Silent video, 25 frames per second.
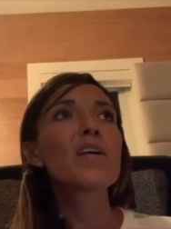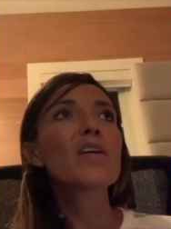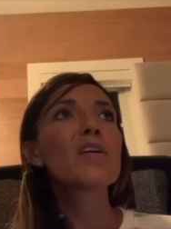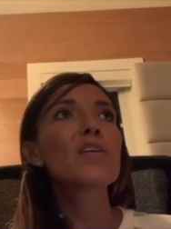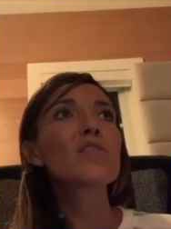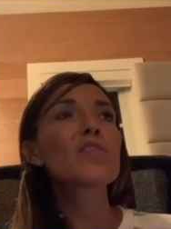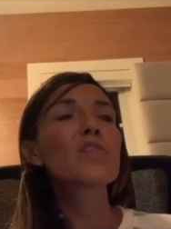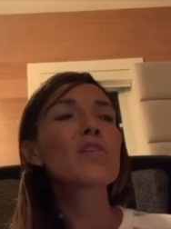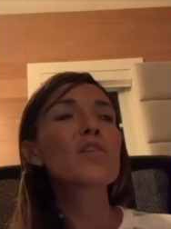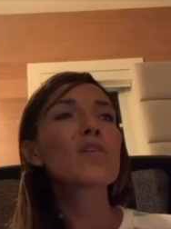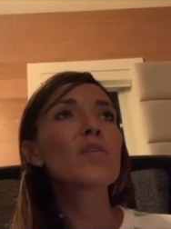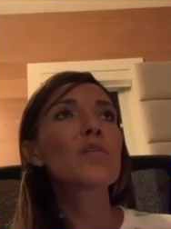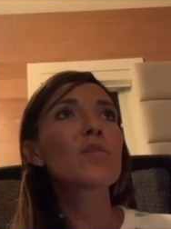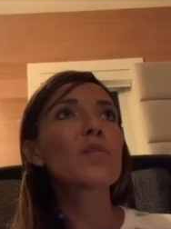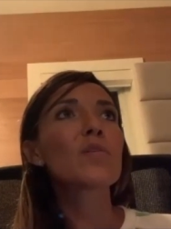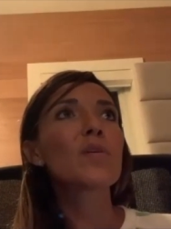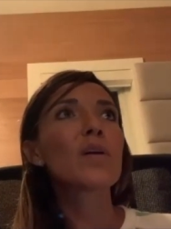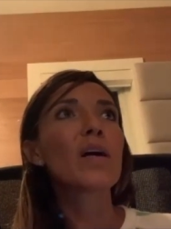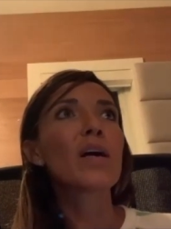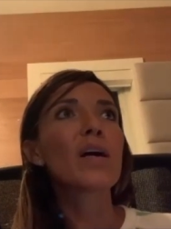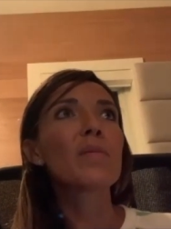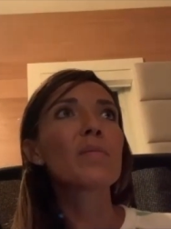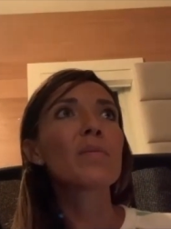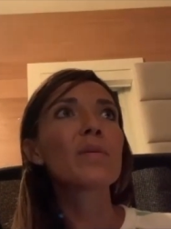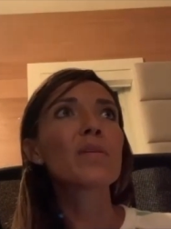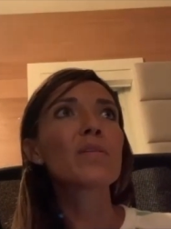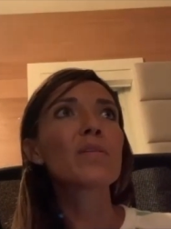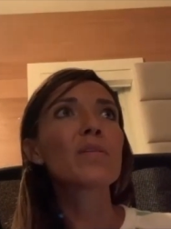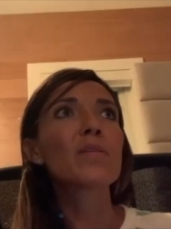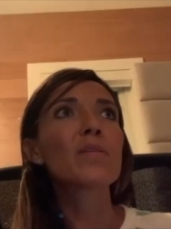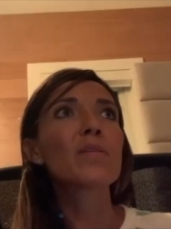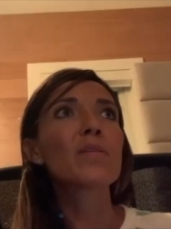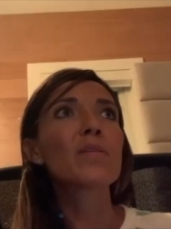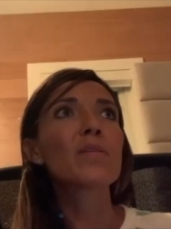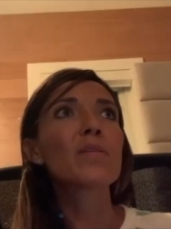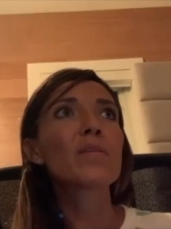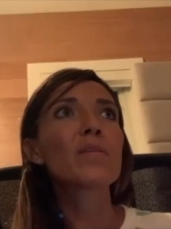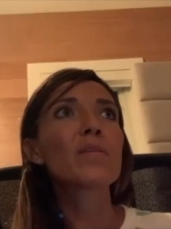So I've been
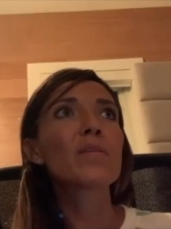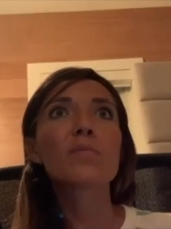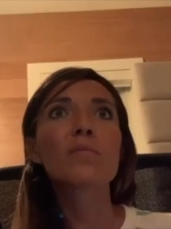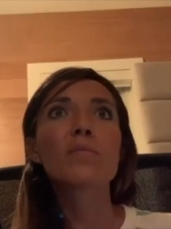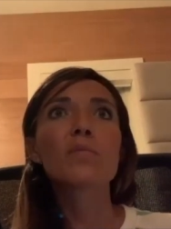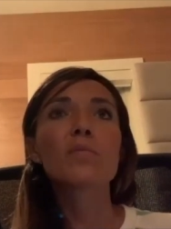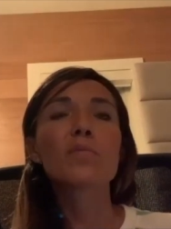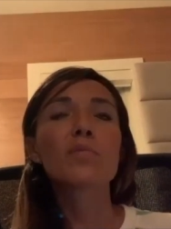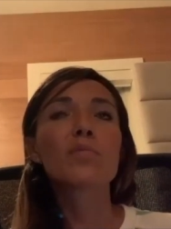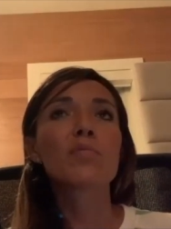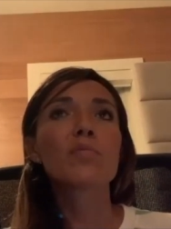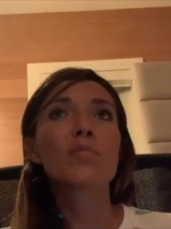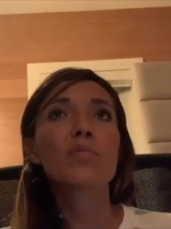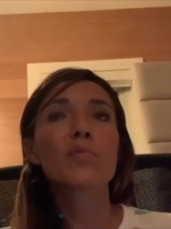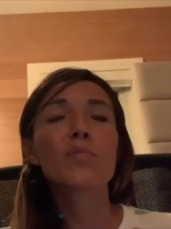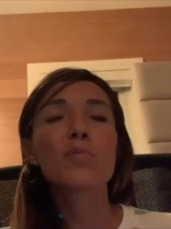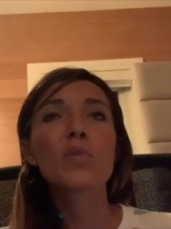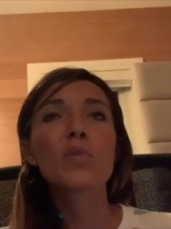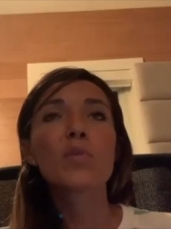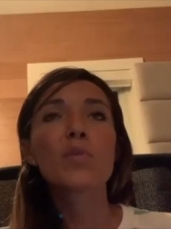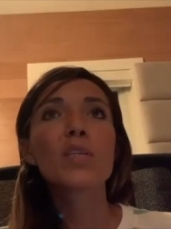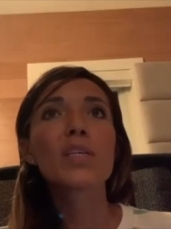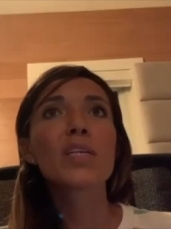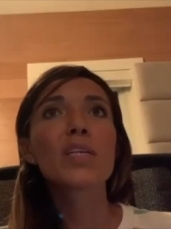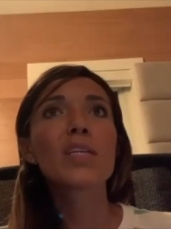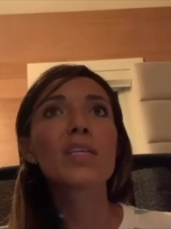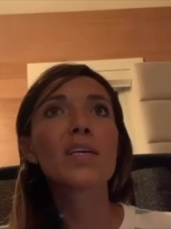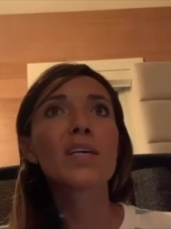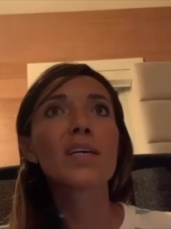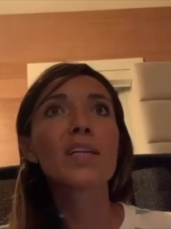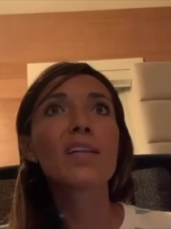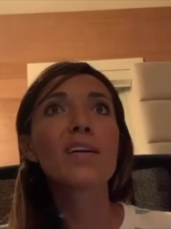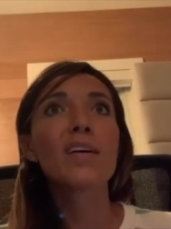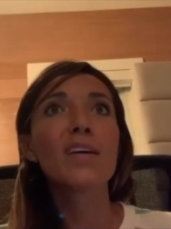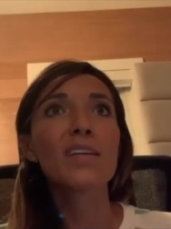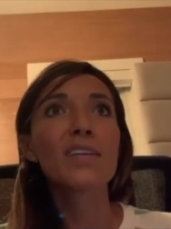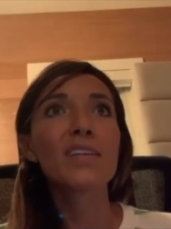I've been working a lot